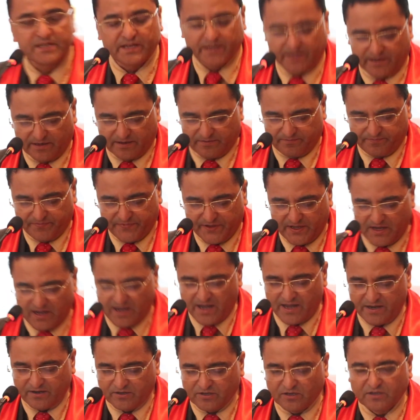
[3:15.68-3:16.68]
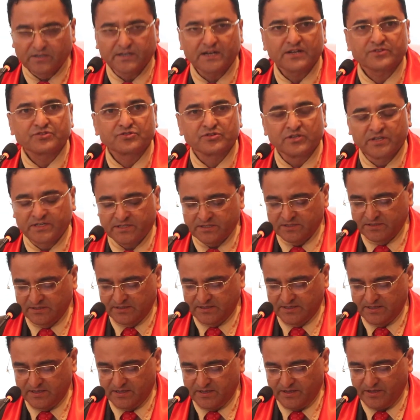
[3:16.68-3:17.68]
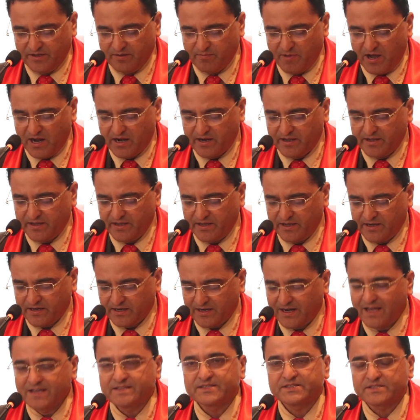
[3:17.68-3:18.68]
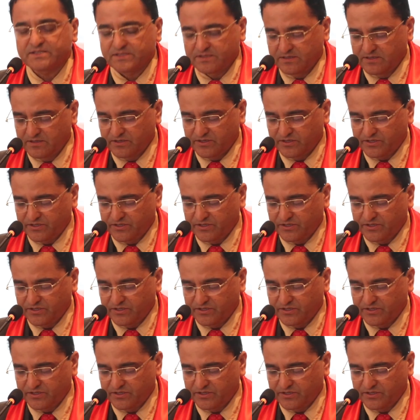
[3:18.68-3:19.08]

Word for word: again, I congratulate Himalaya Airlines,